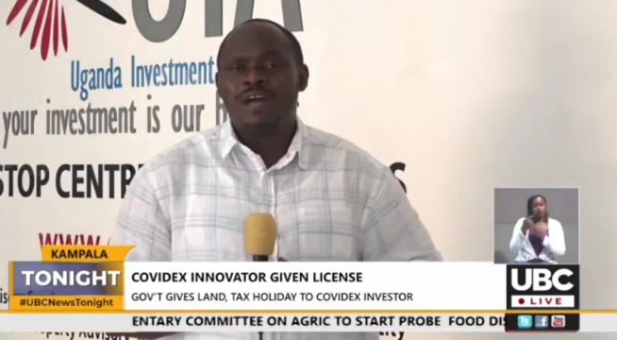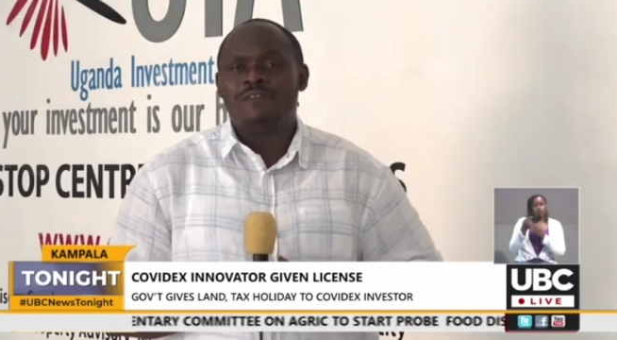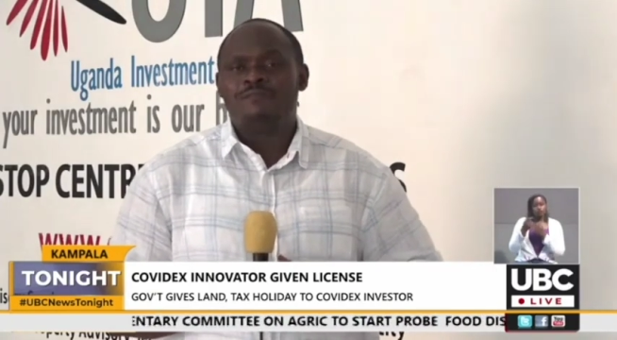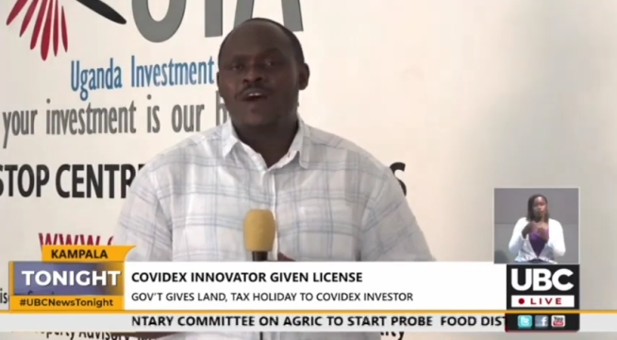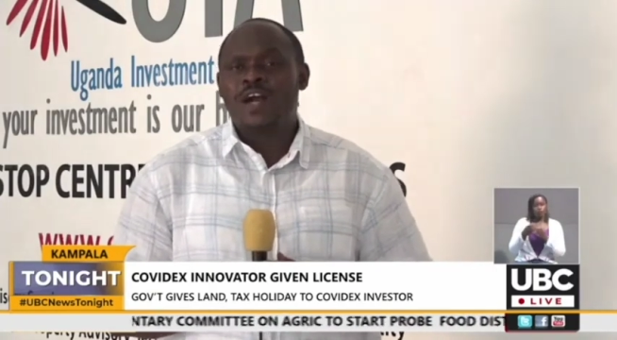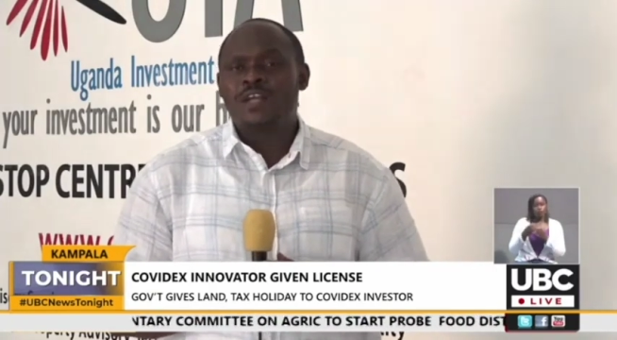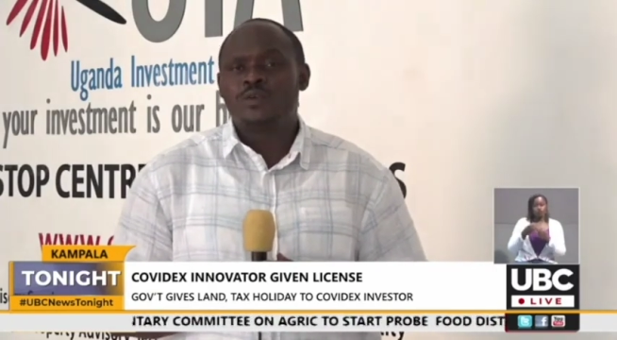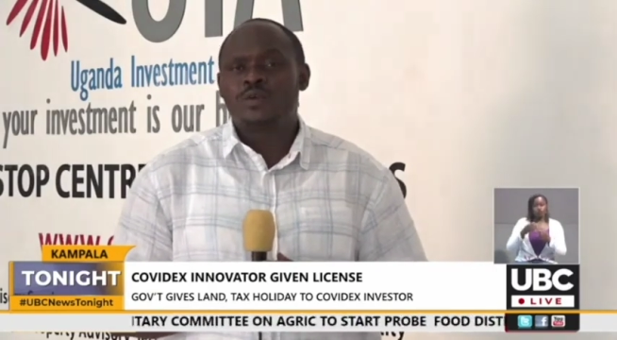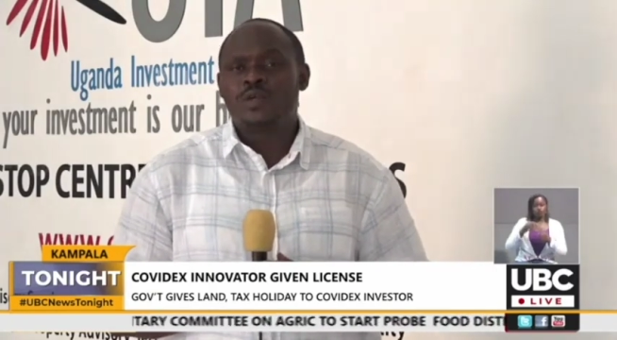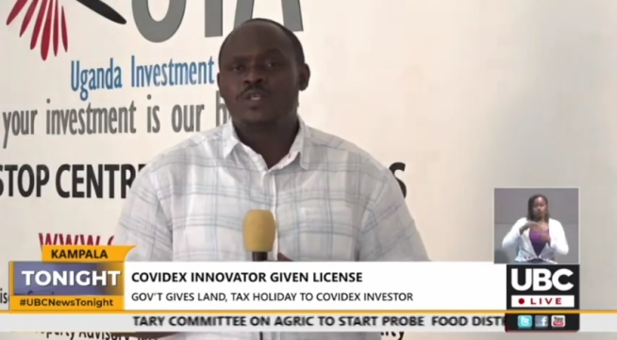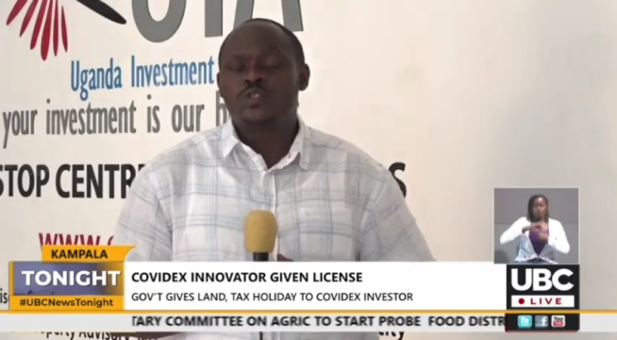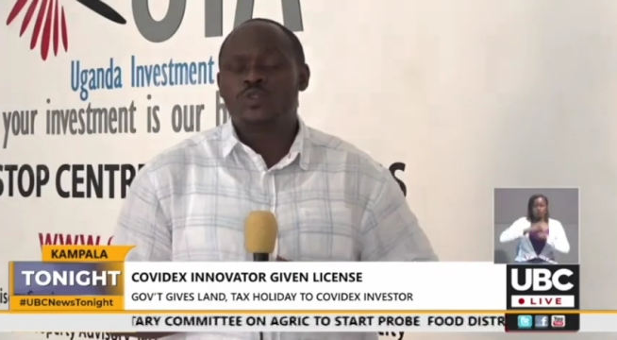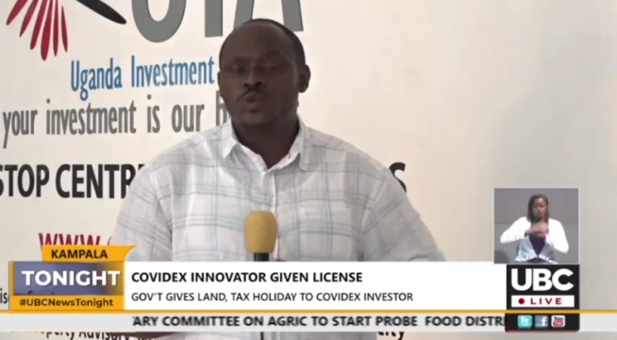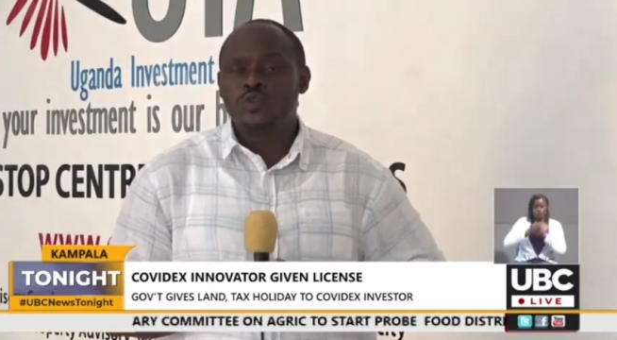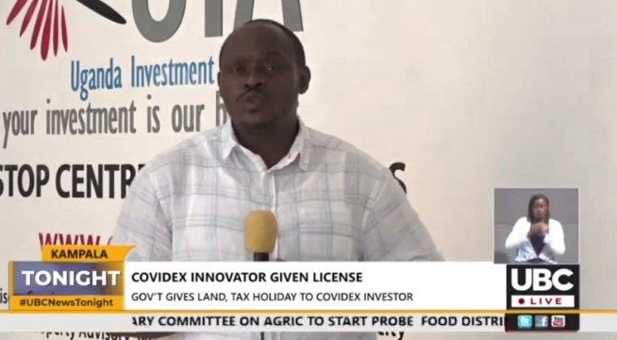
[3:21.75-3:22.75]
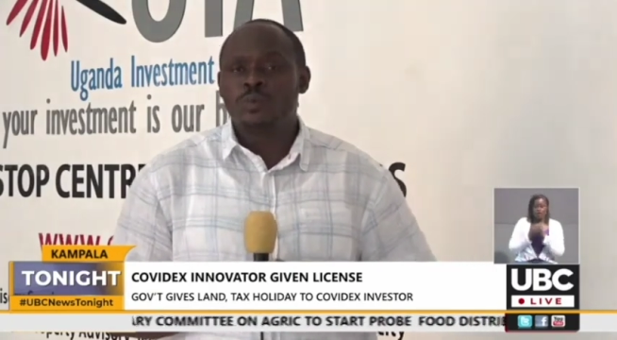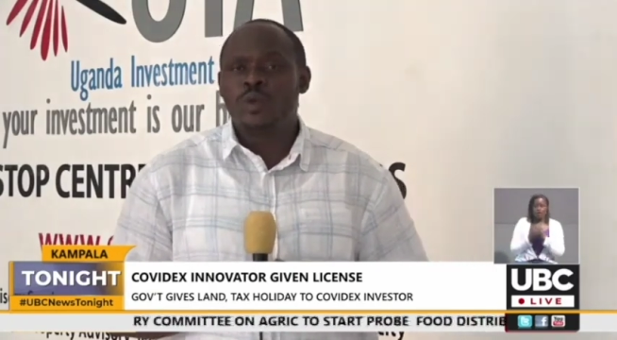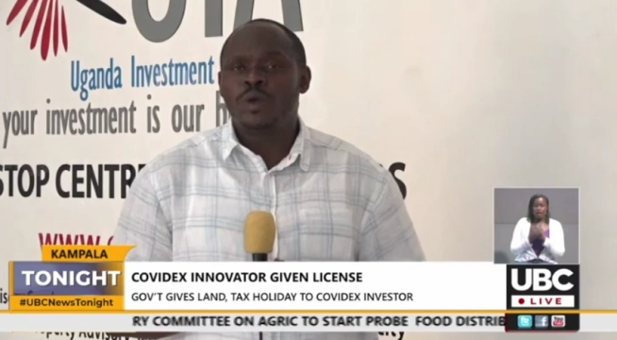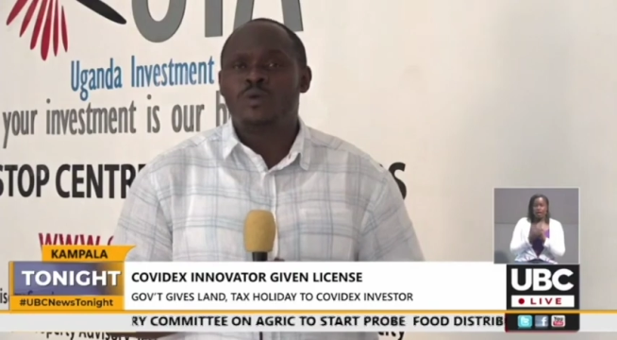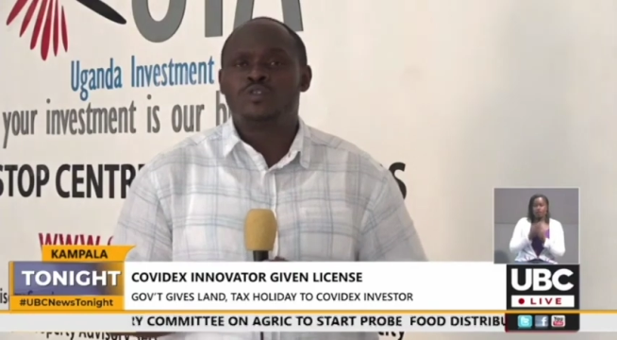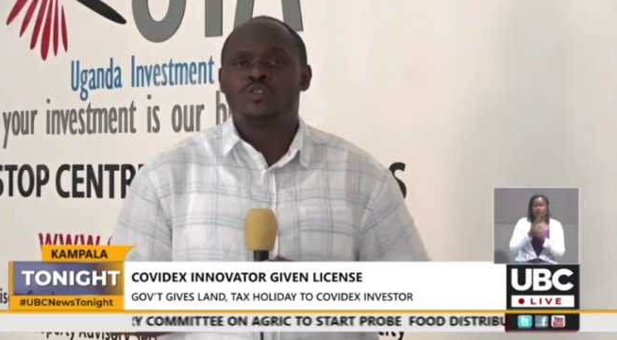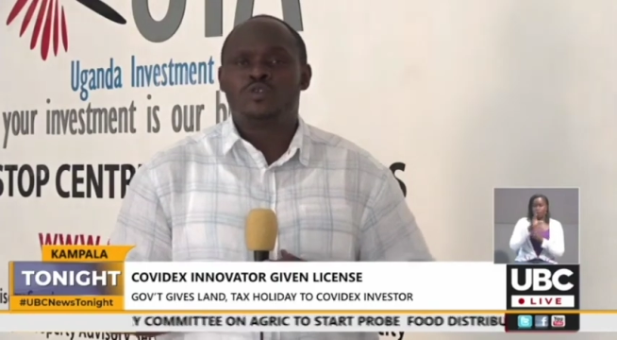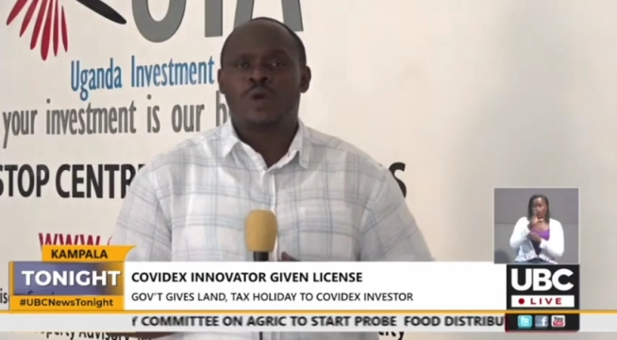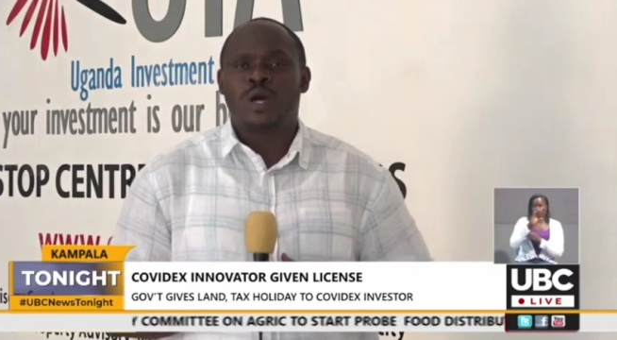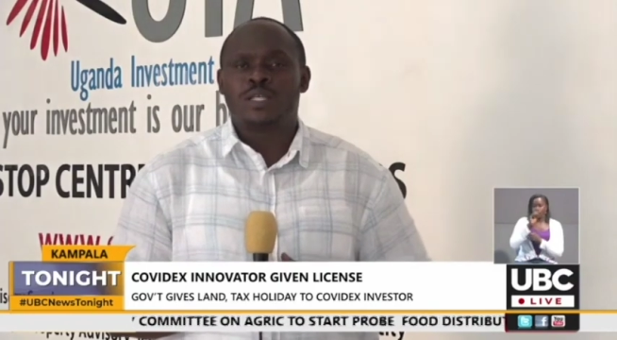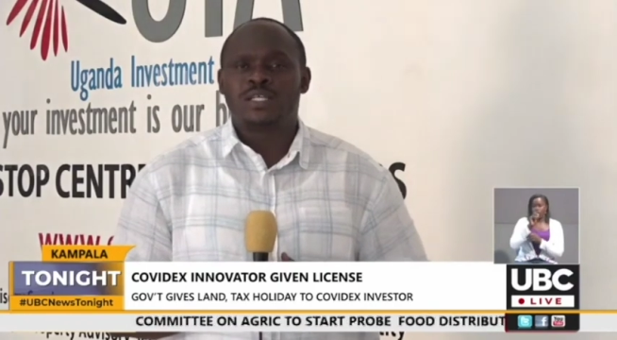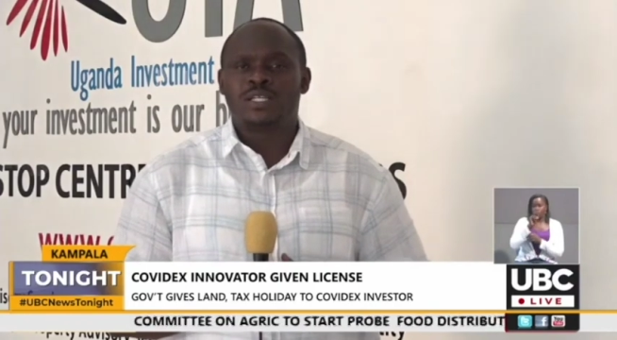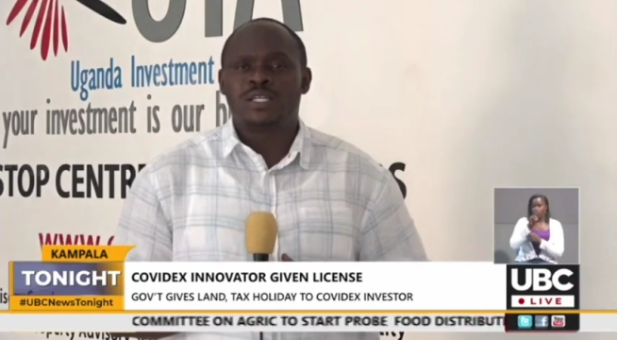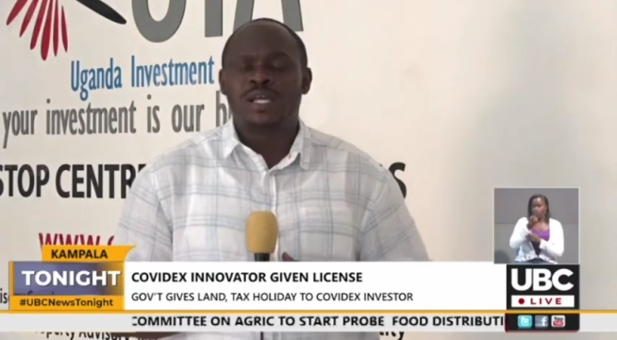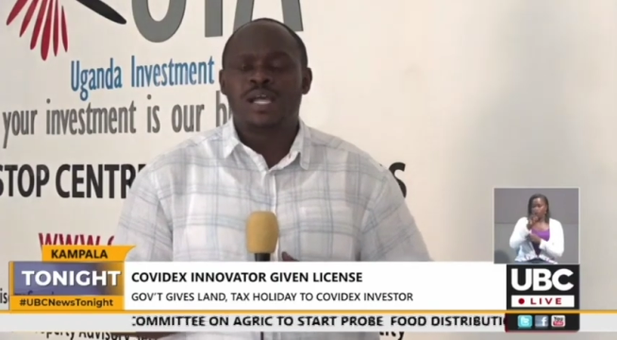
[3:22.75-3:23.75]
in a factory soon to be
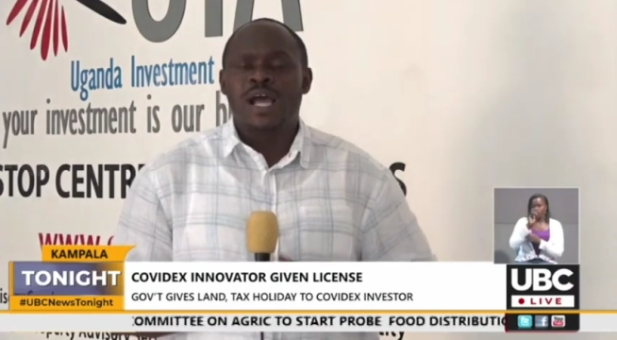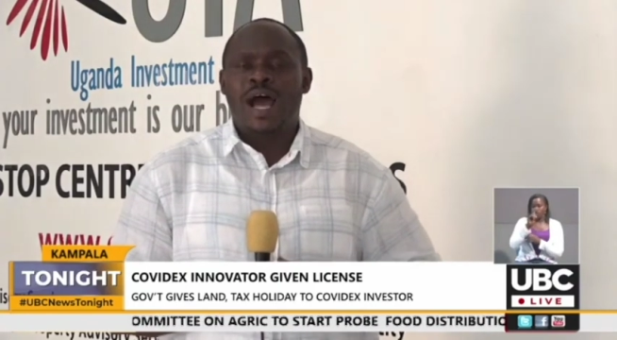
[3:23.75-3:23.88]
constructed